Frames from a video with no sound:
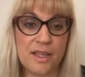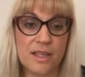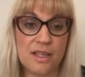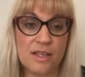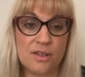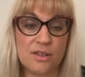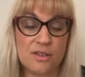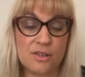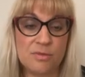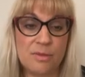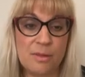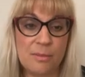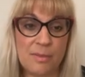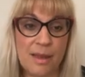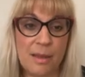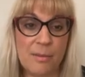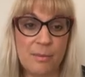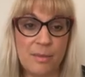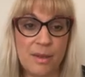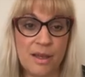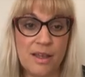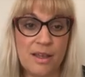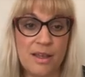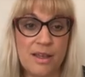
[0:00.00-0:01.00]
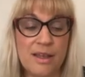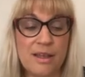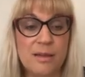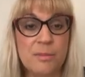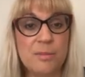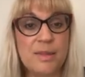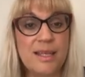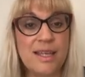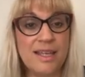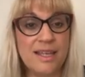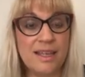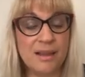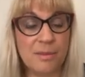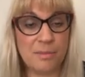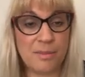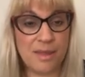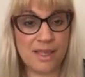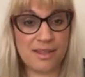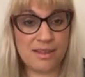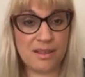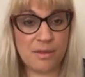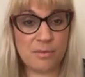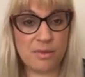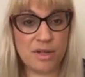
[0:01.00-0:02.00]
Because remember, being a
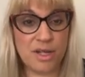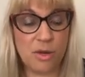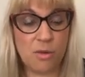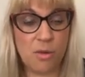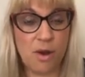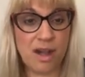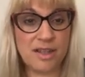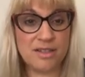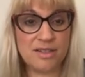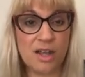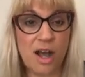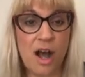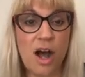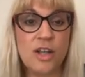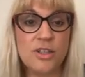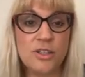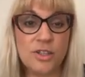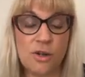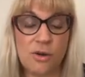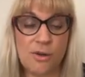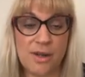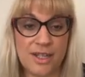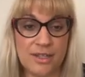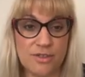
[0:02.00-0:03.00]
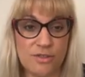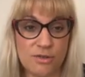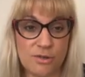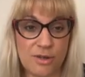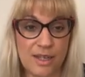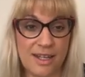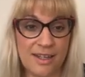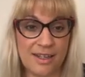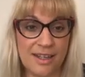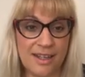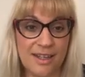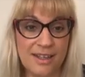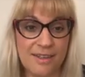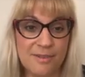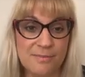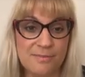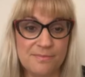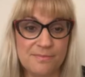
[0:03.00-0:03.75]
medium requires ongoing training.